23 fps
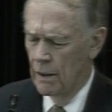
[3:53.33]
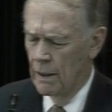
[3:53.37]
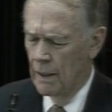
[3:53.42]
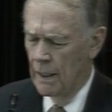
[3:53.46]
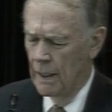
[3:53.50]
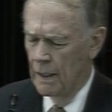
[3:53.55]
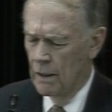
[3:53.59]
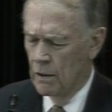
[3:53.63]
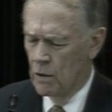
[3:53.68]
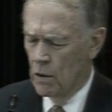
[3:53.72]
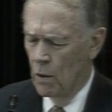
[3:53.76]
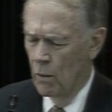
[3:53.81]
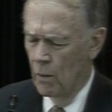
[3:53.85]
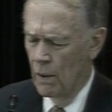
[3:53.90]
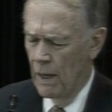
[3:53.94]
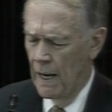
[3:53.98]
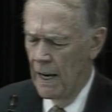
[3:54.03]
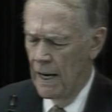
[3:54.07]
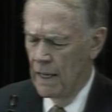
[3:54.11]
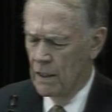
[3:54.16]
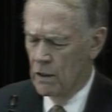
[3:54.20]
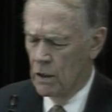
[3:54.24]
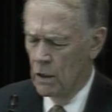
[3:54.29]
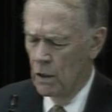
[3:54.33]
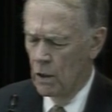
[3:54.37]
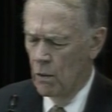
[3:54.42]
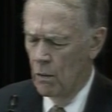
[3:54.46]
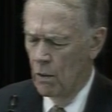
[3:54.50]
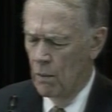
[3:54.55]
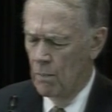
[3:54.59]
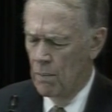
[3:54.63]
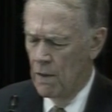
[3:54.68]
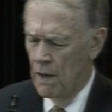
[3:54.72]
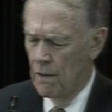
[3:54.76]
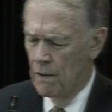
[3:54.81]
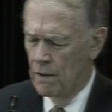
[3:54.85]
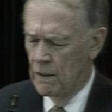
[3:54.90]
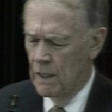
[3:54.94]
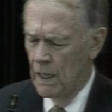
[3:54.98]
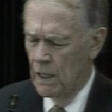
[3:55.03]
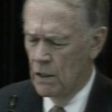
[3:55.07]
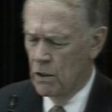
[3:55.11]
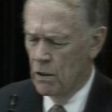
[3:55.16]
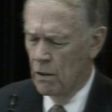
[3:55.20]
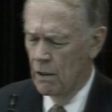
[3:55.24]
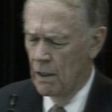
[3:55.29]
And so we ask that you would be the
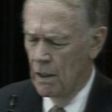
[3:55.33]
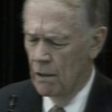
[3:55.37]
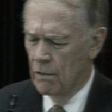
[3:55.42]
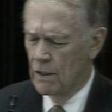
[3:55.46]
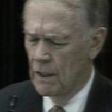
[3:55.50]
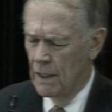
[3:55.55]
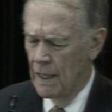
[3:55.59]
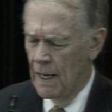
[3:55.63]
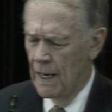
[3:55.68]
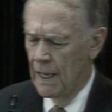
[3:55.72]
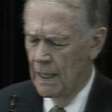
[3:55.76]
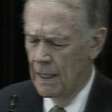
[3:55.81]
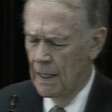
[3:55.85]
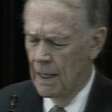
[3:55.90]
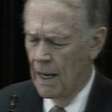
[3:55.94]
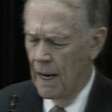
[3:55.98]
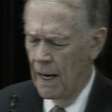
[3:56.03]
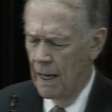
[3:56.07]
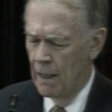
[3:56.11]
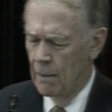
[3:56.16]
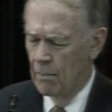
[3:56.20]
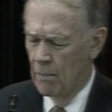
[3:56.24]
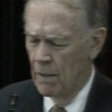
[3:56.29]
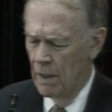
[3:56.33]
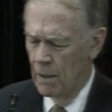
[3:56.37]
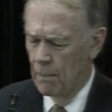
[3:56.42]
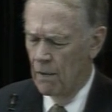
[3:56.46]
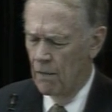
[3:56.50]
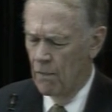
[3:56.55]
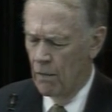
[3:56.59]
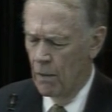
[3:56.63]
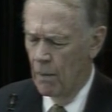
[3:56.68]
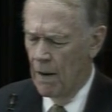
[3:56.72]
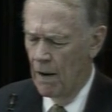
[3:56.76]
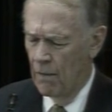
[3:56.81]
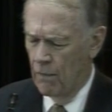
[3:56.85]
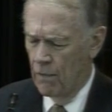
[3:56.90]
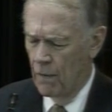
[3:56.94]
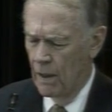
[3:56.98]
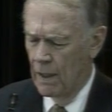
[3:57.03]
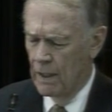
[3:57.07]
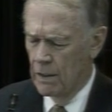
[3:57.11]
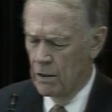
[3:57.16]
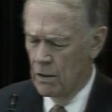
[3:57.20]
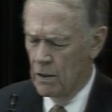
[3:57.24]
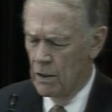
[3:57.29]
teacher here today, and I admit before my
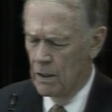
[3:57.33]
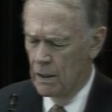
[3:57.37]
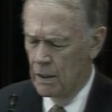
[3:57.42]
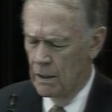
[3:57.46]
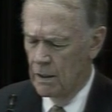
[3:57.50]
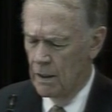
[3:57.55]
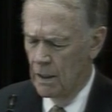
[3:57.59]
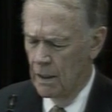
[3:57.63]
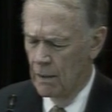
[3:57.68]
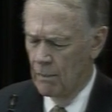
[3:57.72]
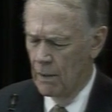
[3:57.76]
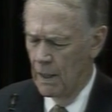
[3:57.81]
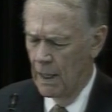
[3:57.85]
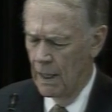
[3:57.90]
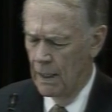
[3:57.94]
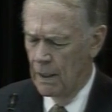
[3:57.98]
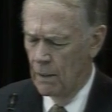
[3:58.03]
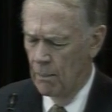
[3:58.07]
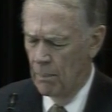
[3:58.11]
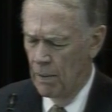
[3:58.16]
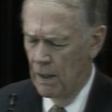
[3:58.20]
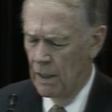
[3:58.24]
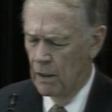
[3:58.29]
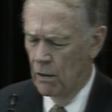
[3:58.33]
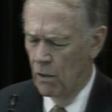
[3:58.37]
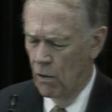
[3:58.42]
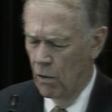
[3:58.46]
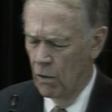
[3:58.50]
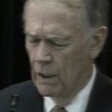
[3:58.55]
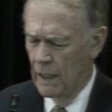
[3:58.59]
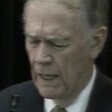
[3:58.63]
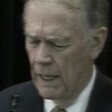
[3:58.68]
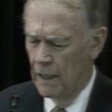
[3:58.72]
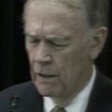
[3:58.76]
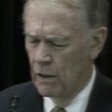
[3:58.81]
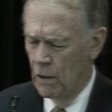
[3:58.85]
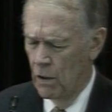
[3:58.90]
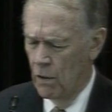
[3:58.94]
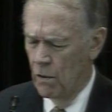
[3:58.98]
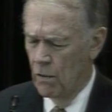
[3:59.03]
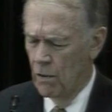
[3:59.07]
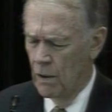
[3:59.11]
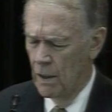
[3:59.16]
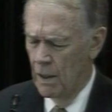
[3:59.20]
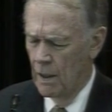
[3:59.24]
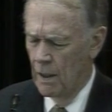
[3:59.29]
friends that I depend wholly on
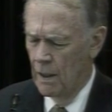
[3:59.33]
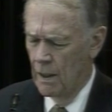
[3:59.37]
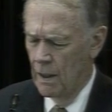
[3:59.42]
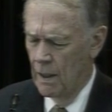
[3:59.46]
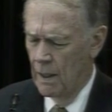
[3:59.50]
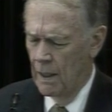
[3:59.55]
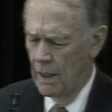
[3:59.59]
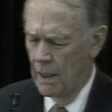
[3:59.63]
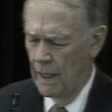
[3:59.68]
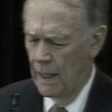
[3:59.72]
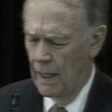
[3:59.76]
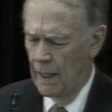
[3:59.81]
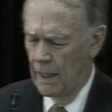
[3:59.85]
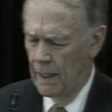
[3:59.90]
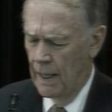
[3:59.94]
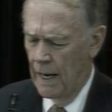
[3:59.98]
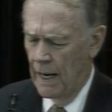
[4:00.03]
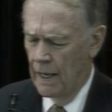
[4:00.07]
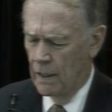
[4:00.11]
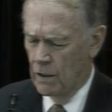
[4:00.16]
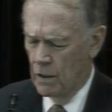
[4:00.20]
you and ask